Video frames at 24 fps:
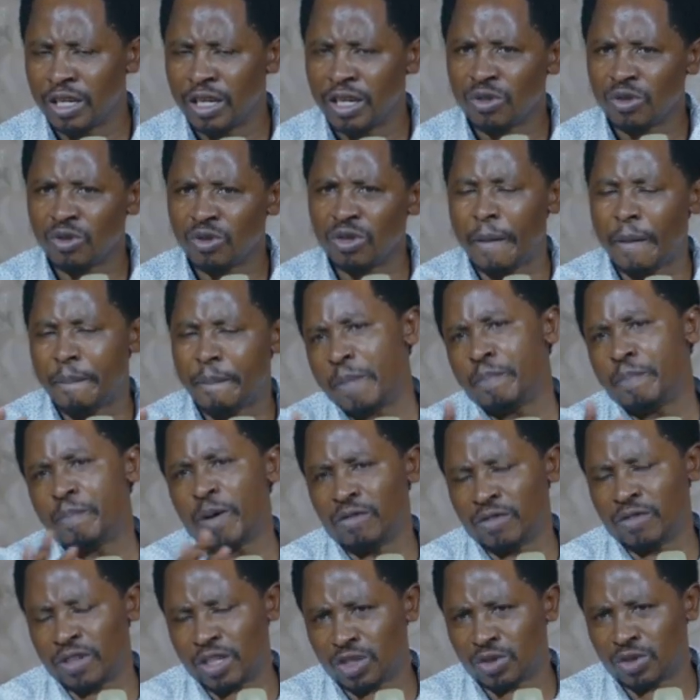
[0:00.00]
to the people
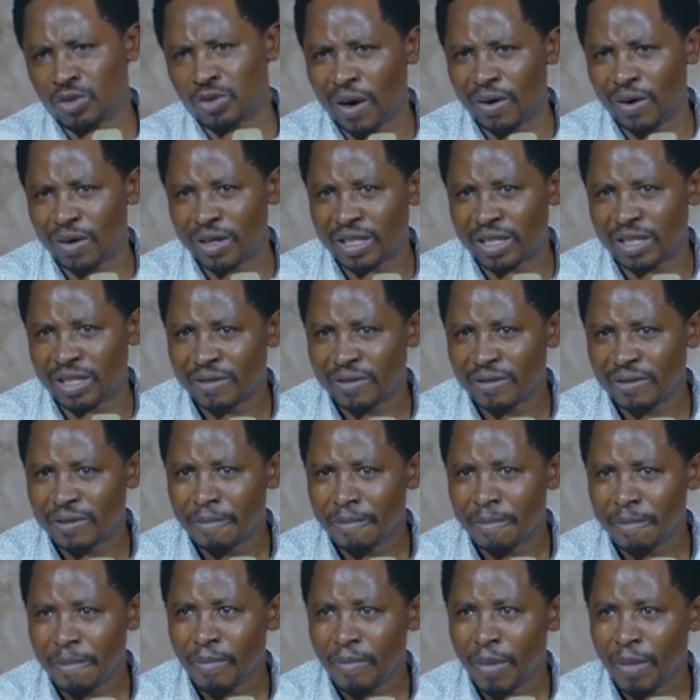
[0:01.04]
of this world.
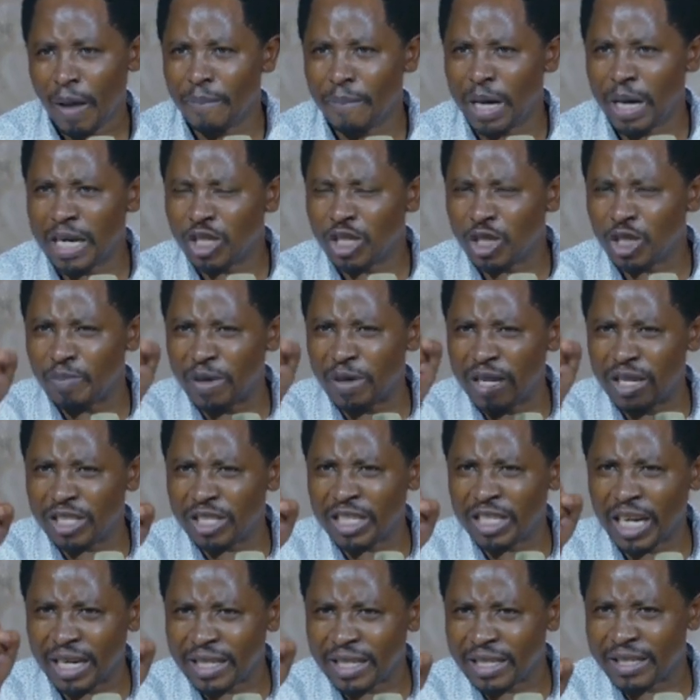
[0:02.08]
But spiritually,